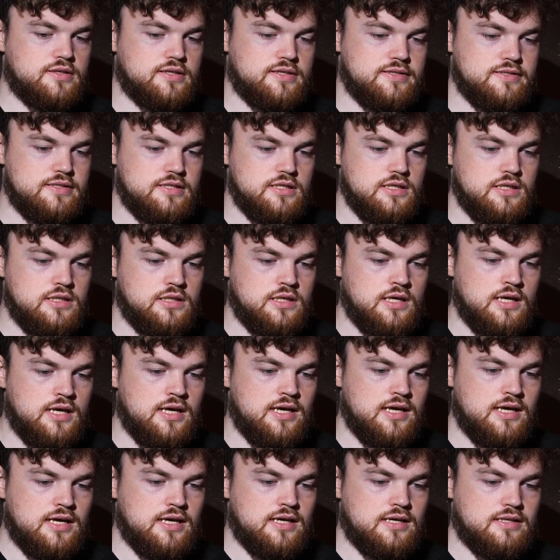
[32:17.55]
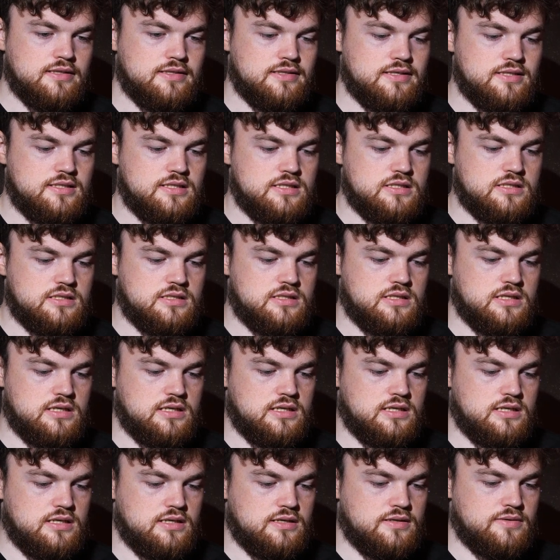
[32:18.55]
19, this is
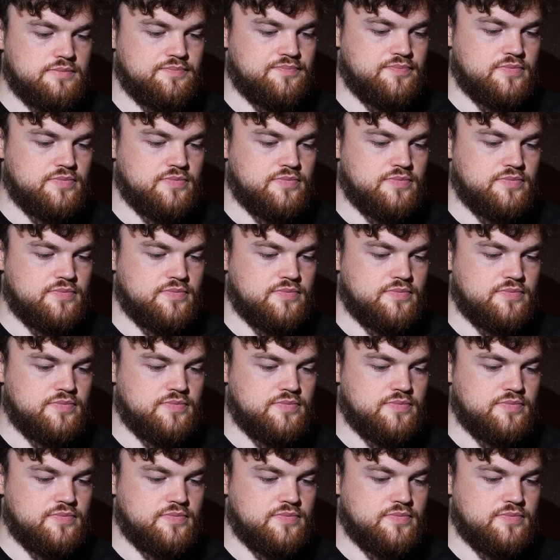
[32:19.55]
the